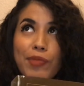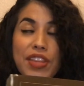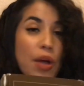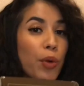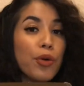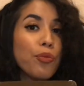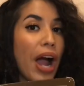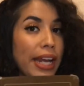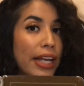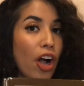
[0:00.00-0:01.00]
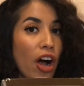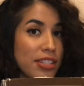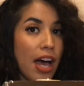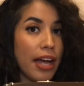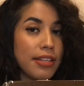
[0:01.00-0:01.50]
they weren't right in
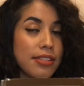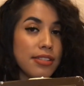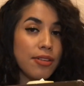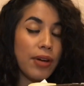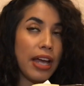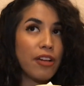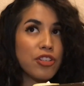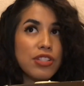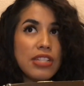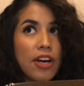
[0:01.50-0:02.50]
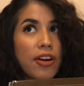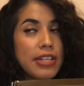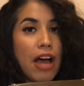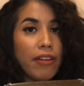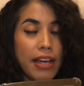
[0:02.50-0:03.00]
God's eyes. Okay, I'll just narrow
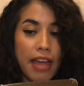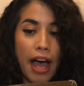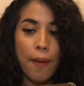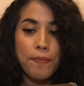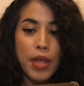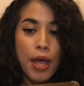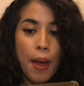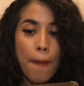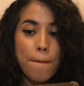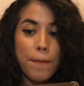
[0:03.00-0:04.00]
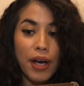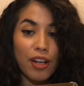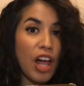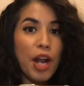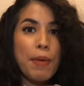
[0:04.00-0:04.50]
it down like that. But
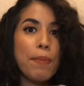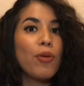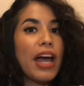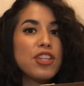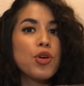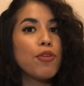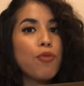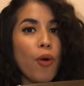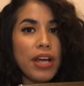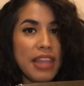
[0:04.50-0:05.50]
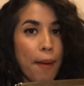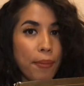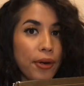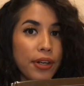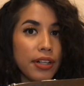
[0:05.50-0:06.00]
a lot of people like to avoid that
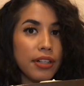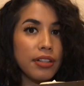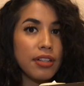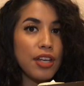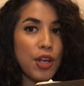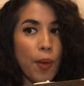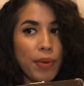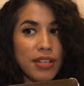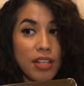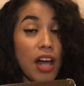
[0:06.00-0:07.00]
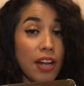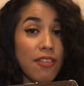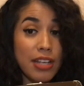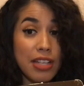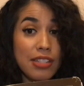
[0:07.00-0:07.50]
book, you know, because a lot
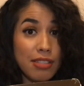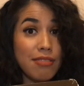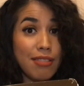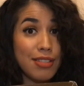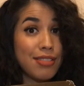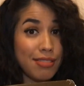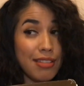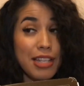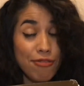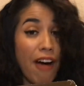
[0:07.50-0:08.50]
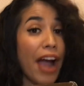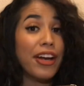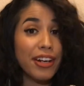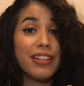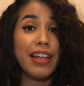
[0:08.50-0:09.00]
of it is, it's
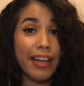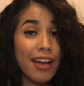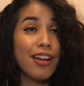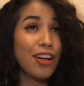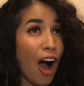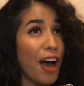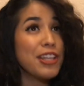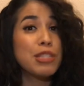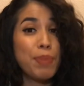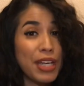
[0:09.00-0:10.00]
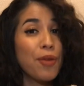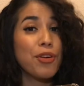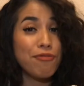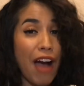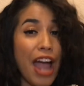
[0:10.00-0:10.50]
fire. Like, God is speaking
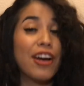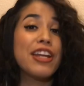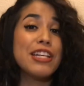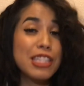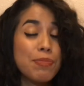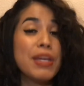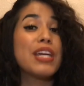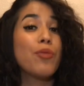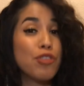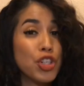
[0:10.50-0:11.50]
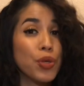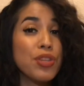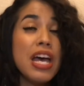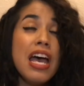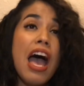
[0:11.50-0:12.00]
with fire, and He's speaking with
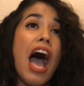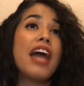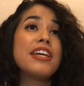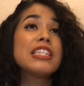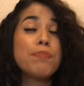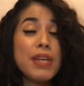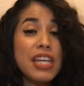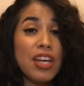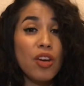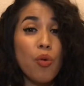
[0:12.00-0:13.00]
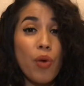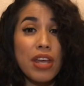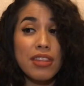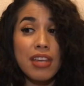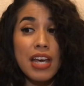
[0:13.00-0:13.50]
truth, and He's speaking
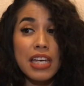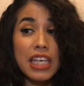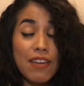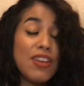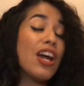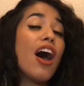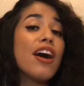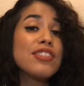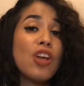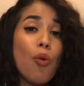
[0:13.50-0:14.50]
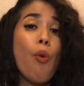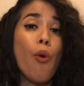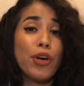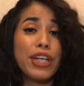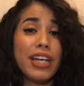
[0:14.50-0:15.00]
with giving us a
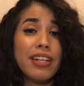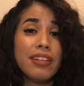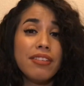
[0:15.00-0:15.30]
warning,